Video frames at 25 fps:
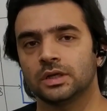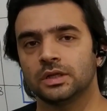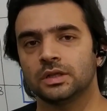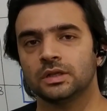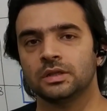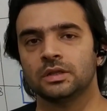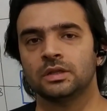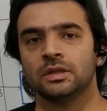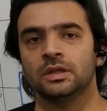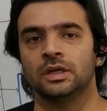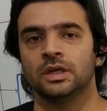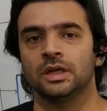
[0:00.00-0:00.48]
is
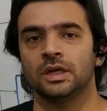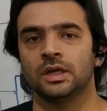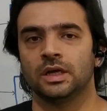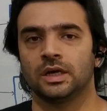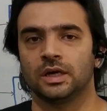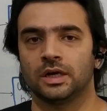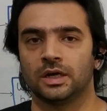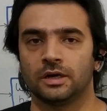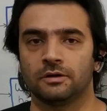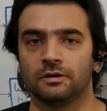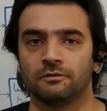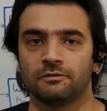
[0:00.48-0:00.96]

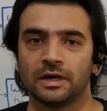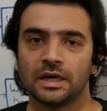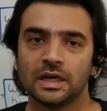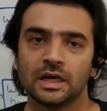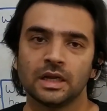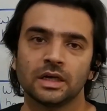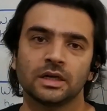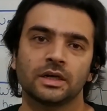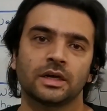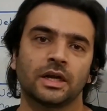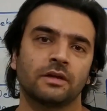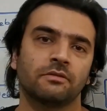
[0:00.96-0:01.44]
while
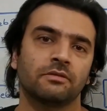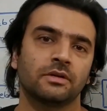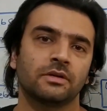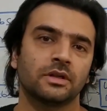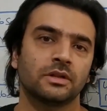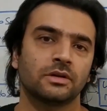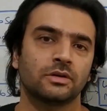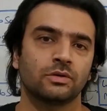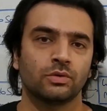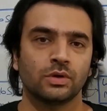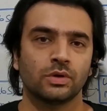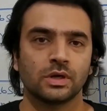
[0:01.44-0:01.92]
a driver
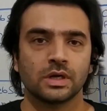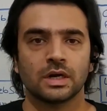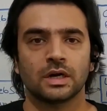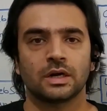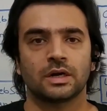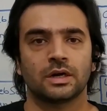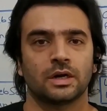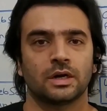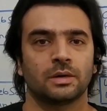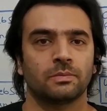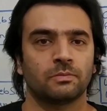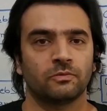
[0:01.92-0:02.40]
is doing a
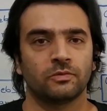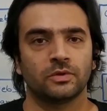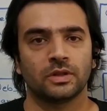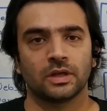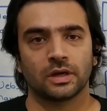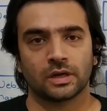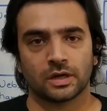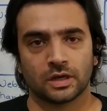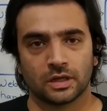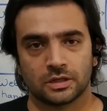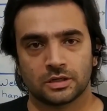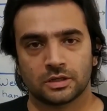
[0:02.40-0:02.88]
trip with a
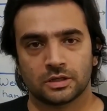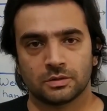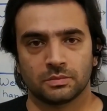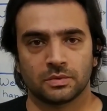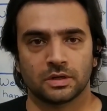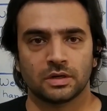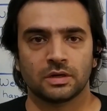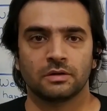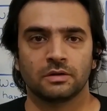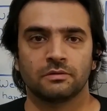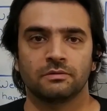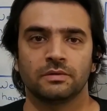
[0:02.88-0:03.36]

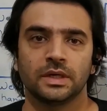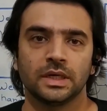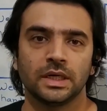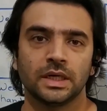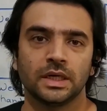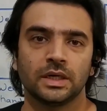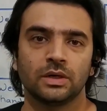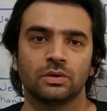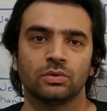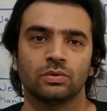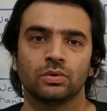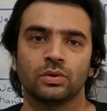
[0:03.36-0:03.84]
customer, we
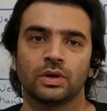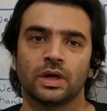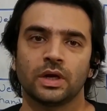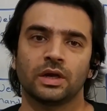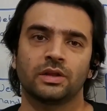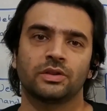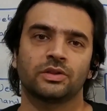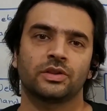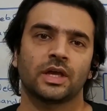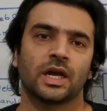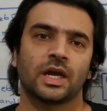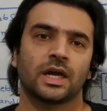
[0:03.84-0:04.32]
need to know
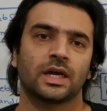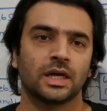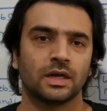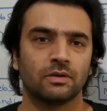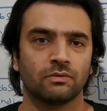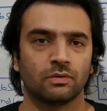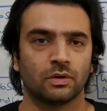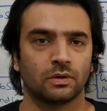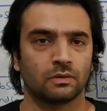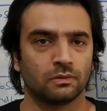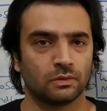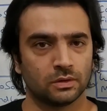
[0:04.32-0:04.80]
exactly
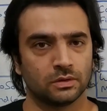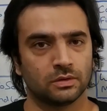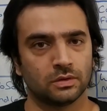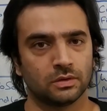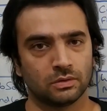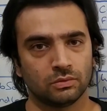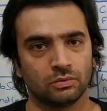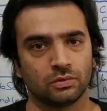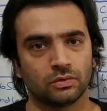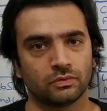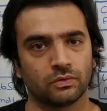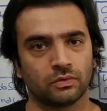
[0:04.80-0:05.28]
what was the
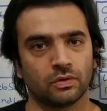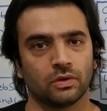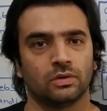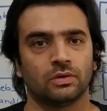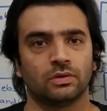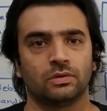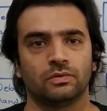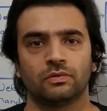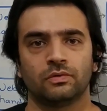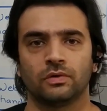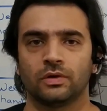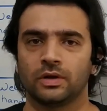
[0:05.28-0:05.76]
route
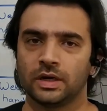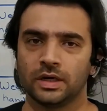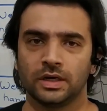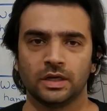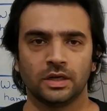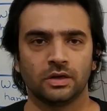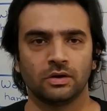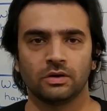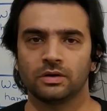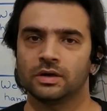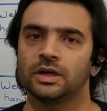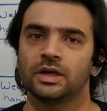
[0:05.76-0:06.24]
followed for
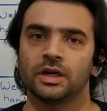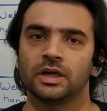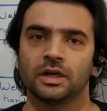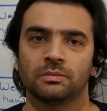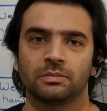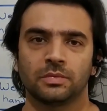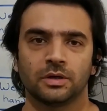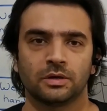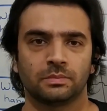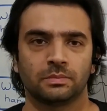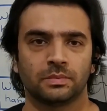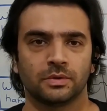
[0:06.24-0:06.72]
any auditing
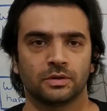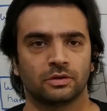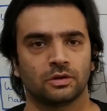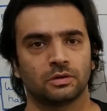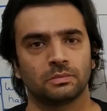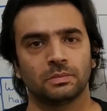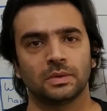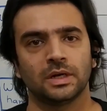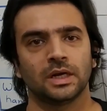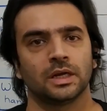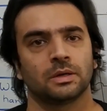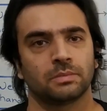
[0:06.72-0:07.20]
purpose or
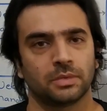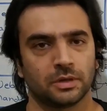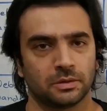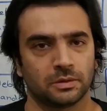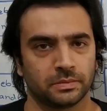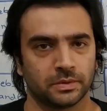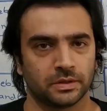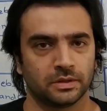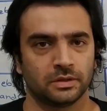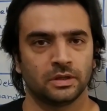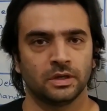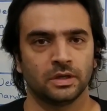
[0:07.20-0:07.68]
billing
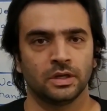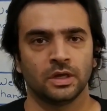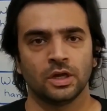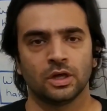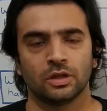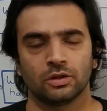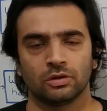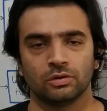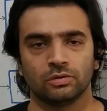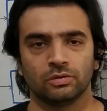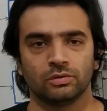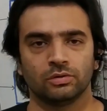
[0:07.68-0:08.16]
purpose.
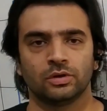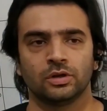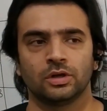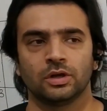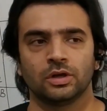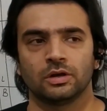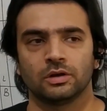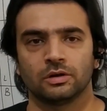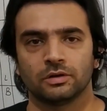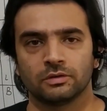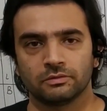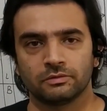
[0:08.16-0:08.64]
So
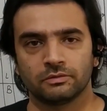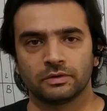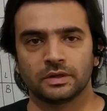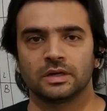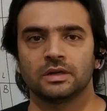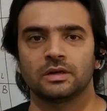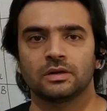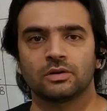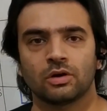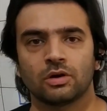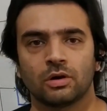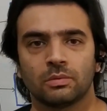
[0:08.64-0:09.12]
a
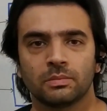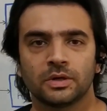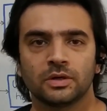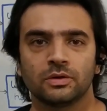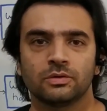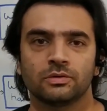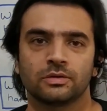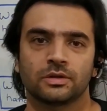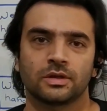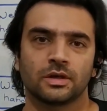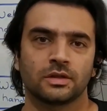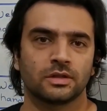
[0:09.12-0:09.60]
very common
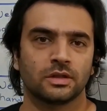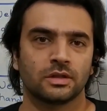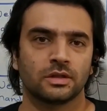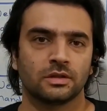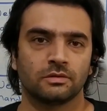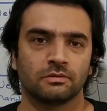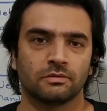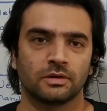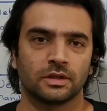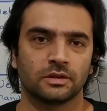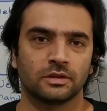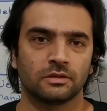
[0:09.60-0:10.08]
use cases,
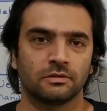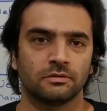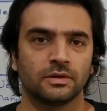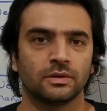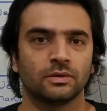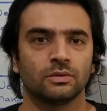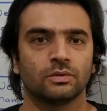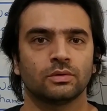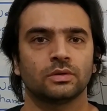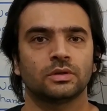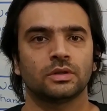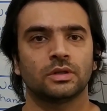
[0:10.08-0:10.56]
once we
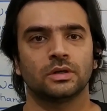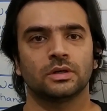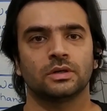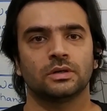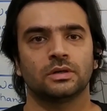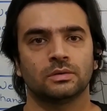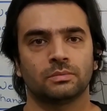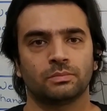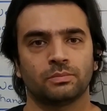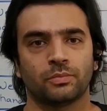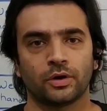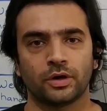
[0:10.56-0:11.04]
know
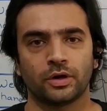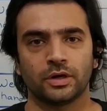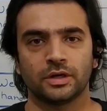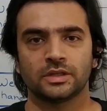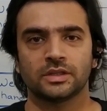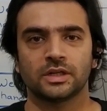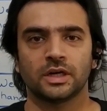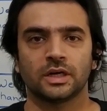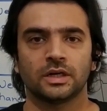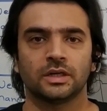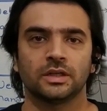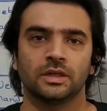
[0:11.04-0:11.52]
the points
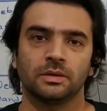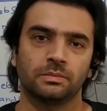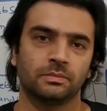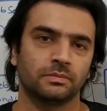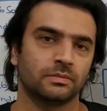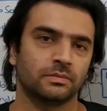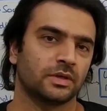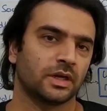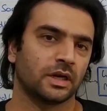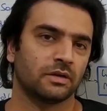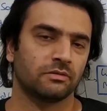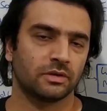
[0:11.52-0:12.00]
that the
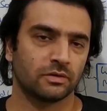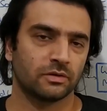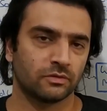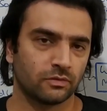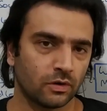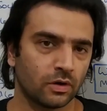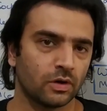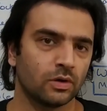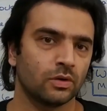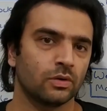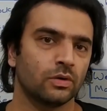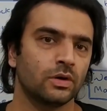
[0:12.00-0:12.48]
driver
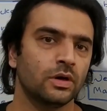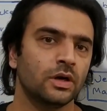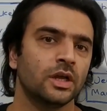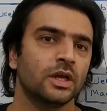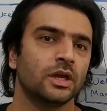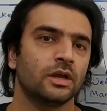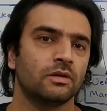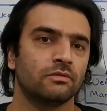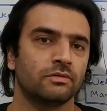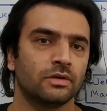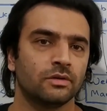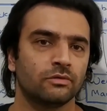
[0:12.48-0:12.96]
followed,
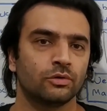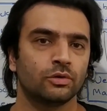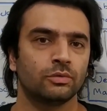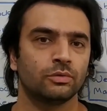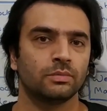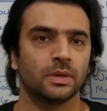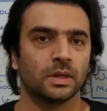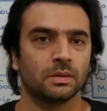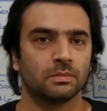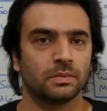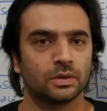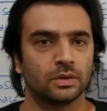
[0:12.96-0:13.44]
we would
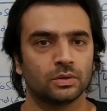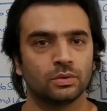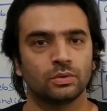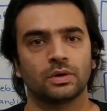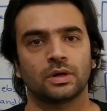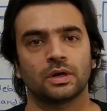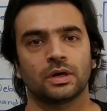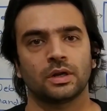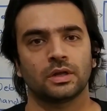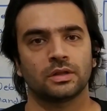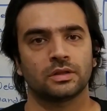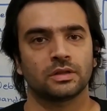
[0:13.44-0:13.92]
be able to
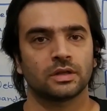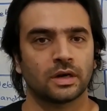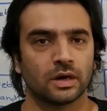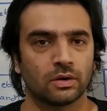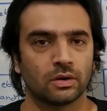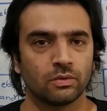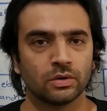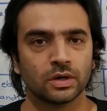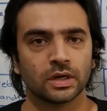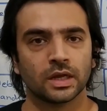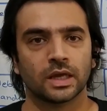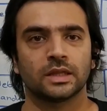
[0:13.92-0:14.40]
trace a
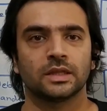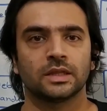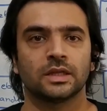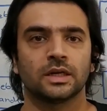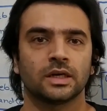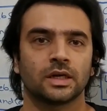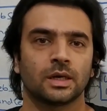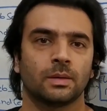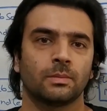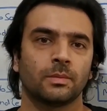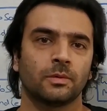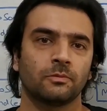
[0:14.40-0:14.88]
route and
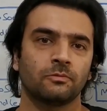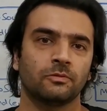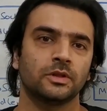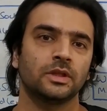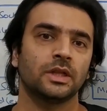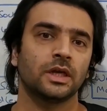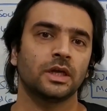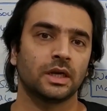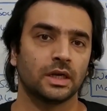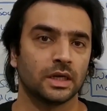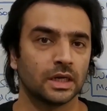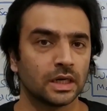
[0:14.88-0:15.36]
then come up with
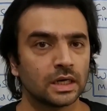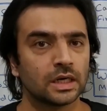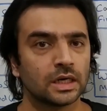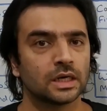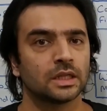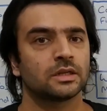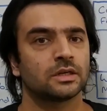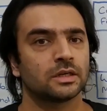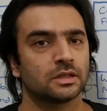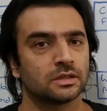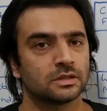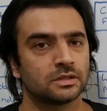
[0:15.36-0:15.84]
the real
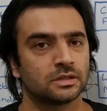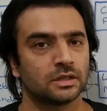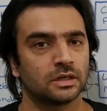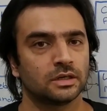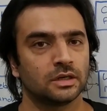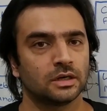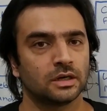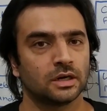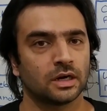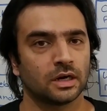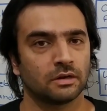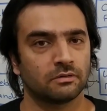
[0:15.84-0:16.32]
distance that
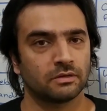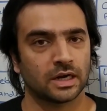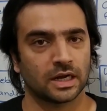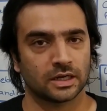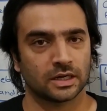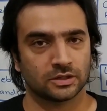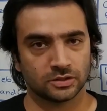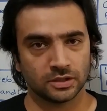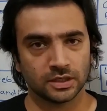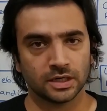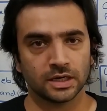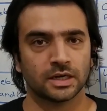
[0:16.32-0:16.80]
the driver
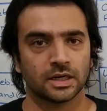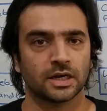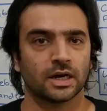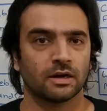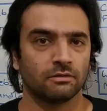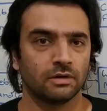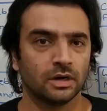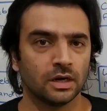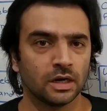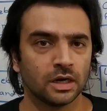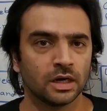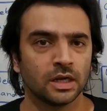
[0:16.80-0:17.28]
actually
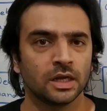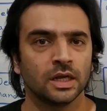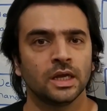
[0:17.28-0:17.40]
traveled